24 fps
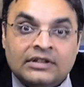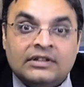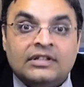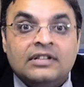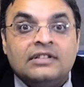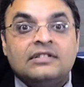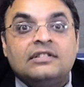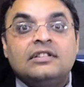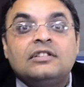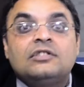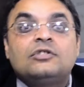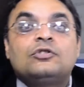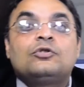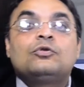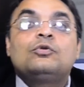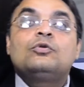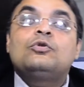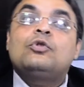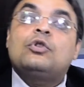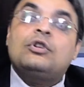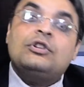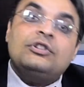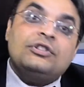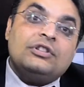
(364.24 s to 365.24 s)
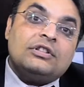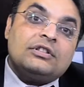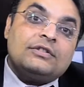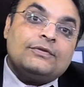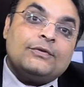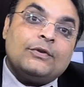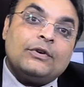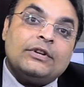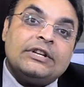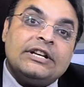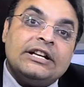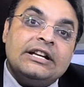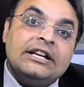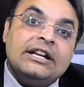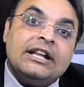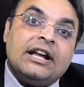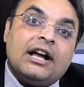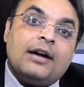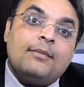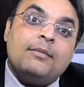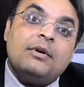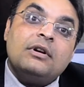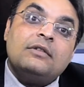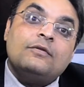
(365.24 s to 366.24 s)
This is true not just for
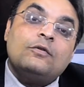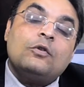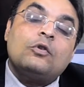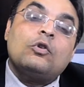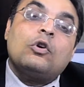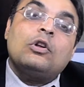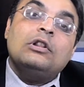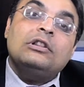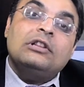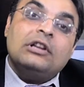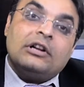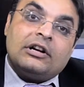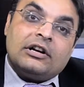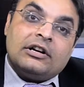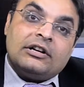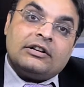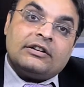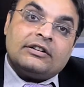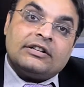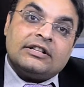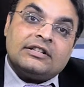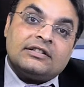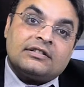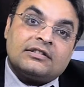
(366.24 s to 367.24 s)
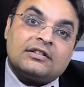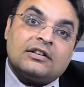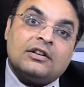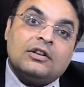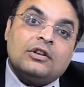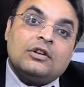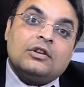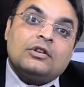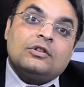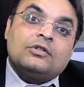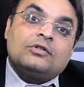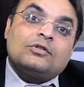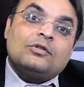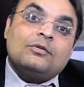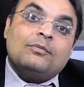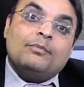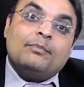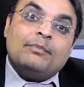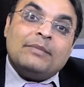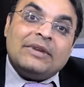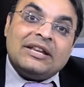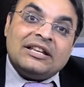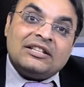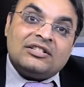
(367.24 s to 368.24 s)
India but for all the countries. So
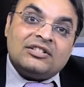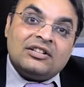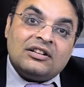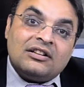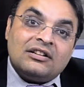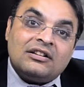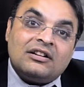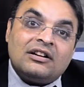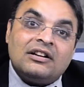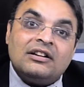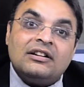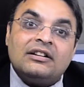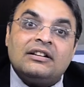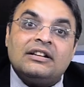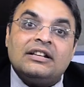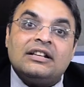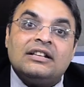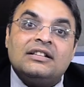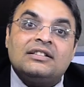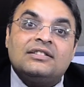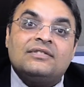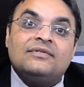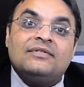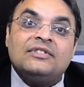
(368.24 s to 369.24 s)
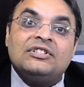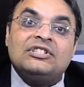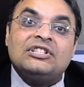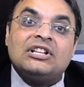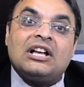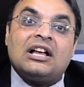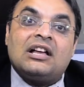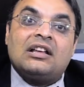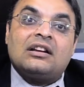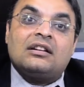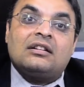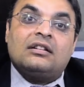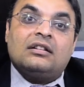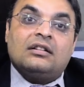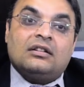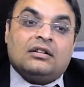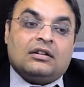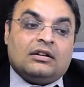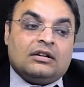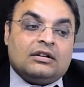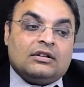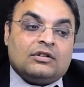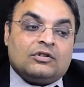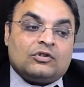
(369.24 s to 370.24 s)
major countries which are
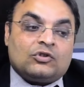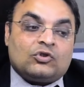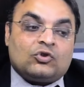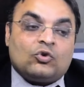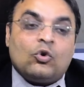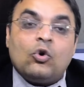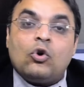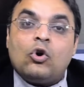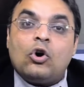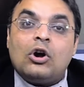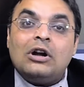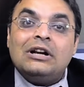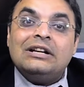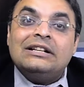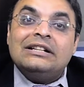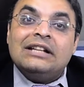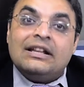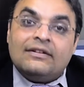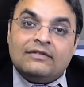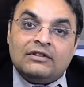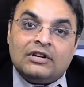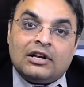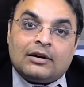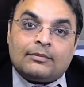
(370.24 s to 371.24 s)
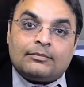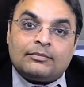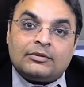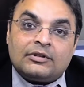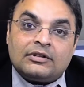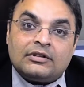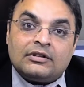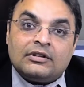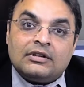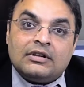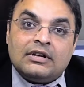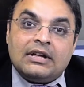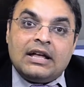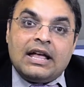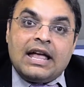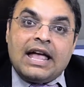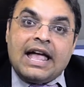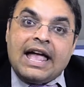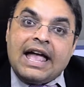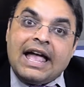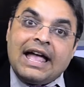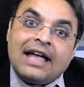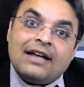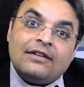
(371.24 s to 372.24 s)
so-called developed
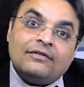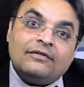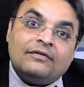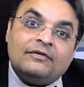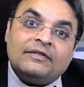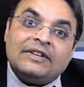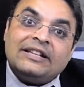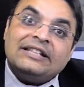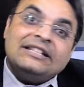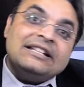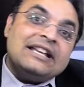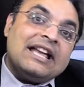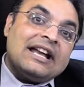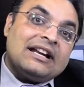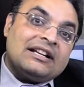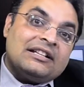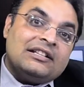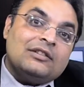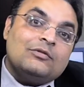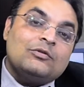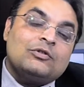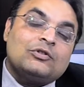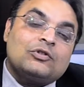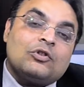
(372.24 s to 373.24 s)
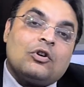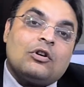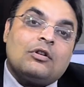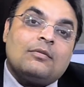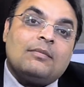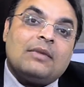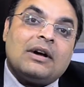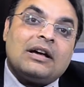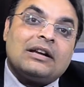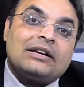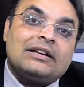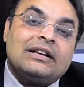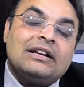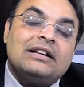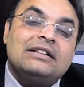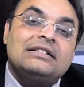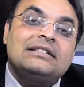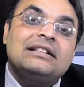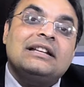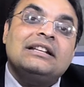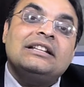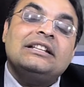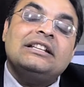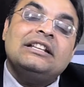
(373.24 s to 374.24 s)
have very active stock
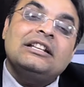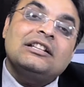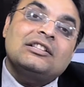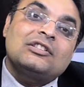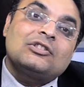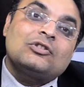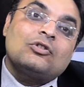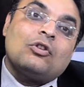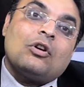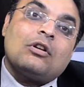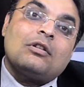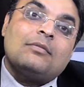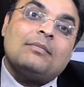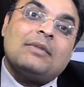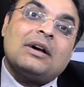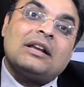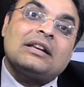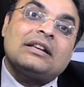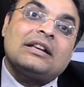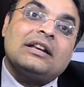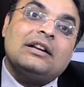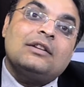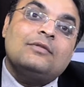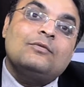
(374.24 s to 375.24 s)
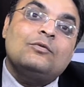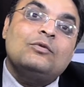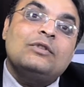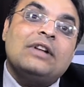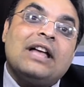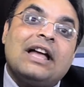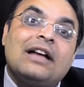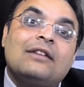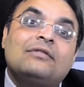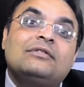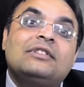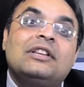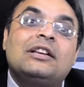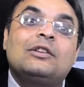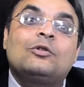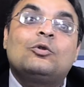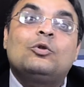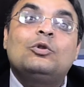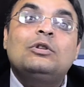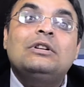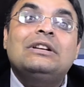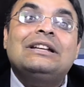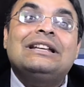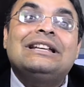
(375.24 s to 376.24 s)
markets, and each stock market would have their
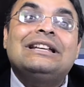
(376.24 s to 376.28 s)
own